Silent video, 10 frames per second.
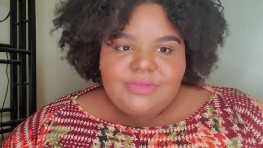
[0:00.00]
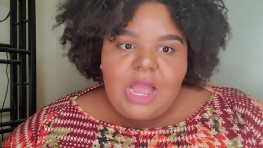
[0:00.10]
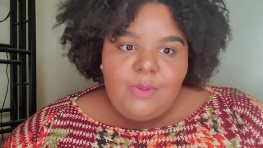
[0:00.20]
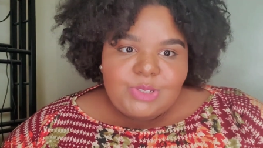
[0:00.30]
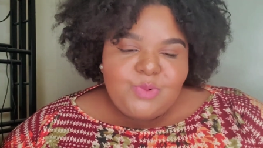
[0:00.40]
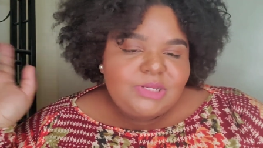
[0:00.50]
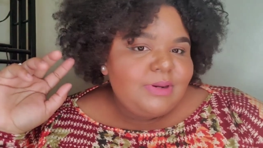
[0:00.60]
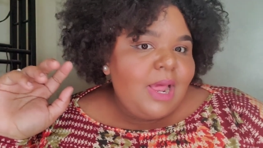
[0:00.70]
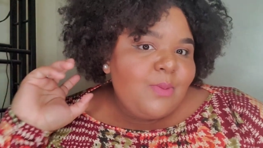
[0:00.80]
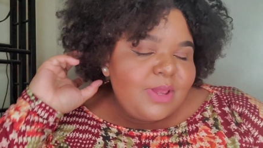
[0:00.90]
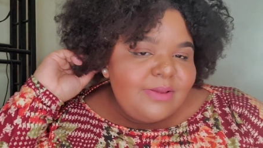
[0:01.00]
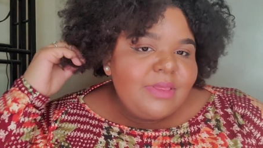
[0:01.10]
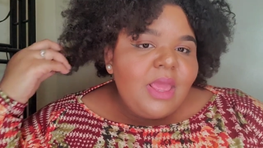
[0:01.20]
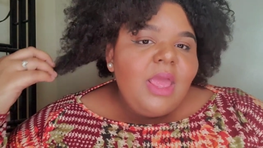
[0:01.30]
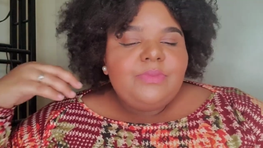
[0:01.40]
I was a witch for
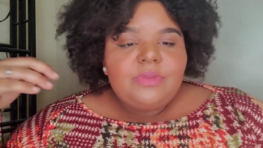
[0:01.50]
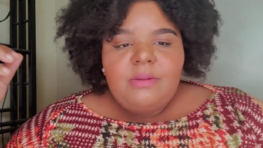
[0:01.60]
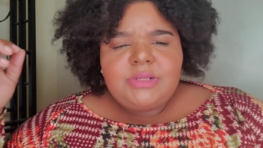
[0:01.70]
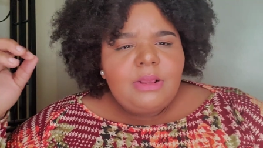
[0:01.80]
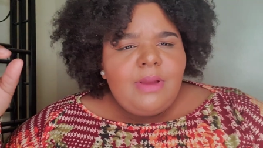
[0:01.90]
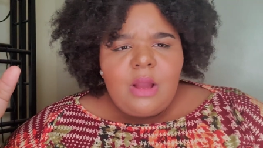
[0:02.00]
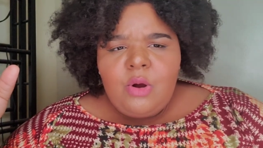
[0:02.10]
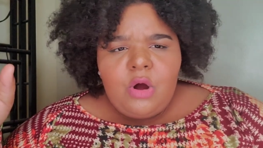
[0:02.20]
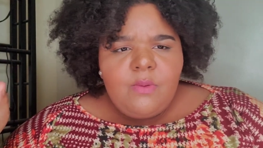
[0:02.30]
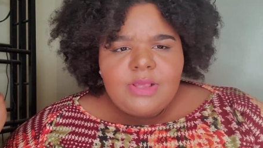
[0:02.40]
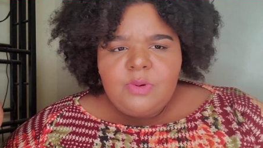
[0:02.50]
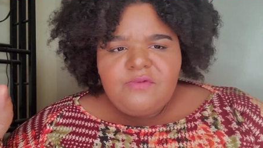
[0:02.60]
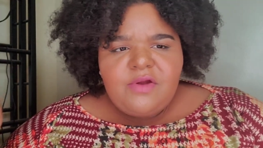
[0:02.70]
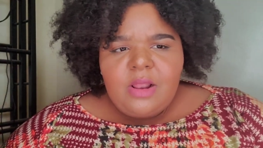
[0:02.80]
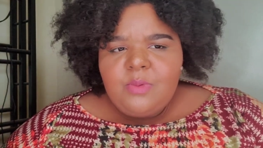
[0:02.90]
Halloween. I'm somehow always a
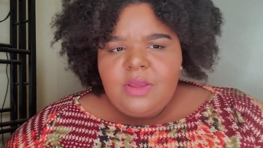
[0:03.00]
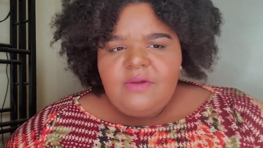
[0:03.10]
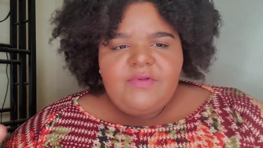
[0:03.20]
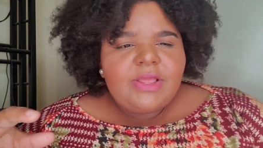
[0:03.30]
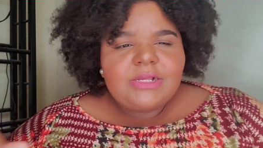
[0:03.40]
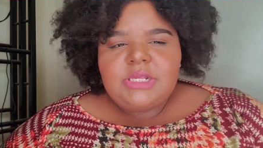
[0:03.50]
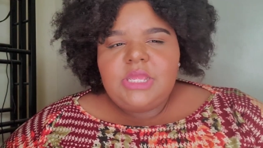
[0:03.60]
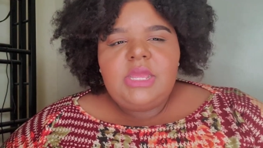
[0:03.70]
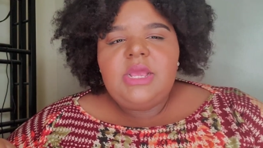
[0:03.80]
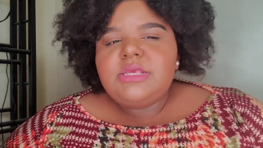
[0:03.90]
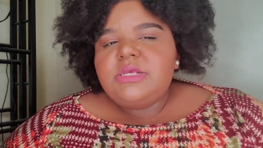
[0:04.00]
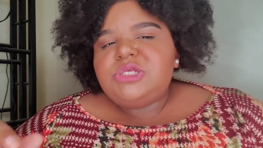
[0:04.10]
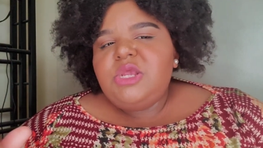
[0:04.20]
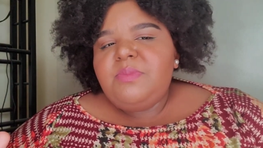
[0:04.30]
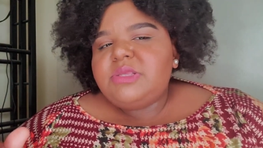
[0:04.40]
witch for Halloween. I feel like that's like the
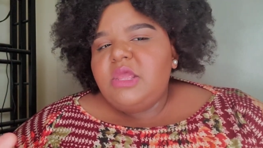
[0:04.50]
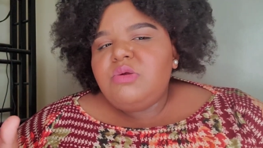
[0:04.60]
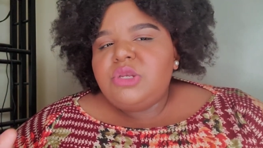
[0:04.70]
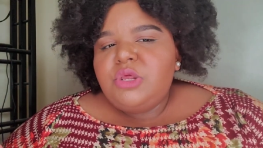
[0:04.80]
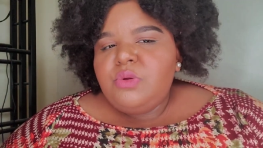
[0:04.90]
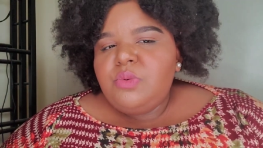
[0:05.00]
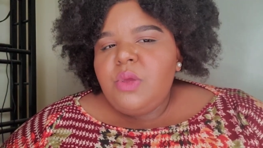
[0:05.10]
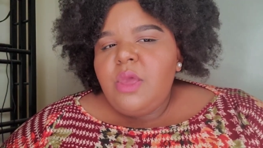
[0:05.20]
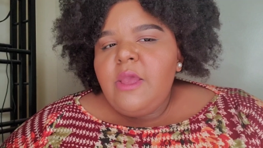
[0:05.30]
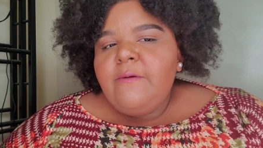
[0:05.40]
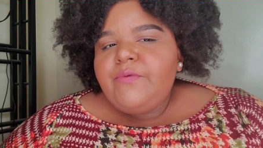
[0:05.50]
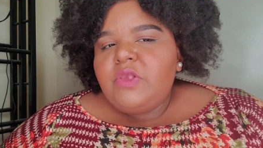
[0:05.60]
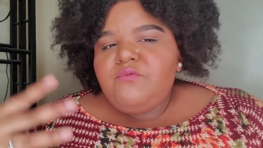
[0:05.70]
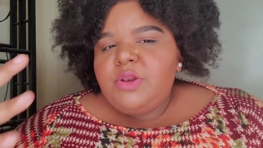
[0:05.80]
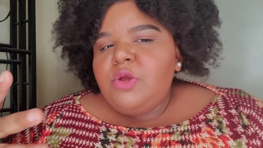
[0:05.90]
easiest, cheapest thing you could do,
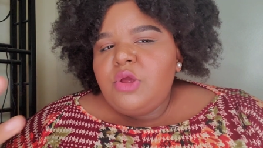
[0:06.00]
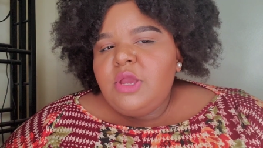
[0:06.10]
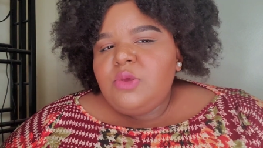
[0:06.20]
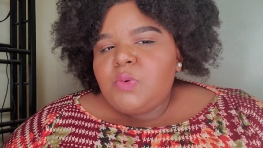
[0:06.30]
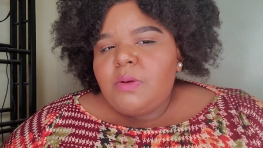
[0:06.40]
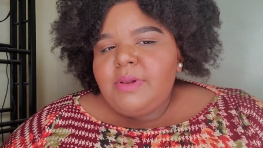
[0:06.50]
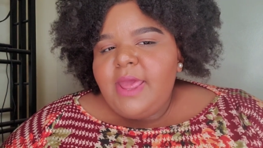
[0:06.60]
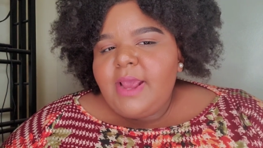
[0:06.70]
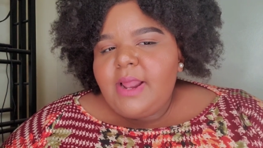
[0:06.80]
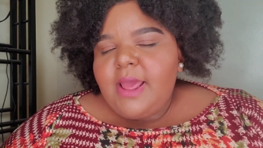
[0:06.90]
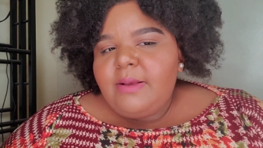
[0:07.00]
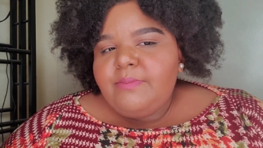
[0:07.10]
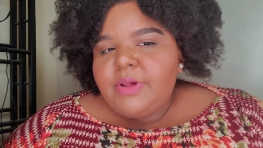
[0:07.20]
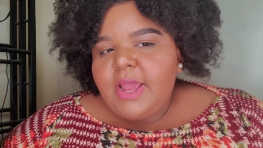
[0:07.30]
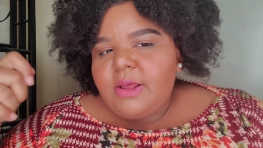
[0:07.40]
because really all you gotta do is wear black and
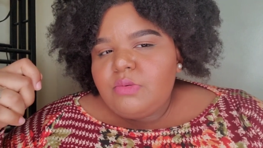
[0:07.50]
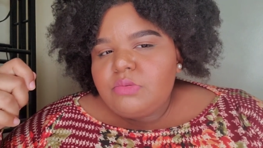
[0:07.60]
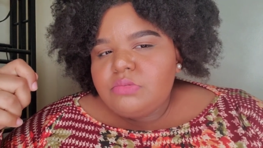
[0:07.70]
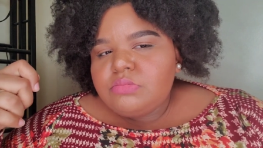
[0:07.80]
like put a hat on.